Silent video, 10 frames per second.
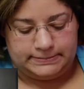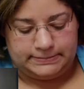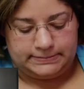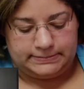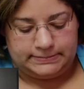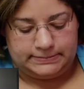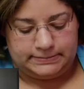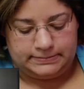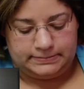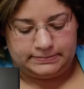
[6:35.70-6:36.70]

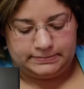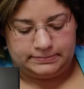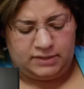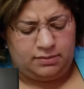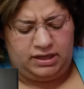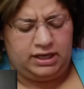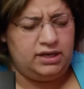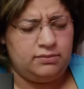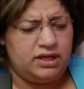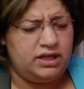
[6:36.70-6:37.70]
I'm
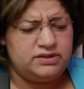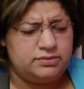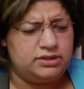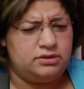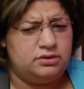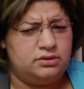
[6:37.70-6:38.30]
eating my husband.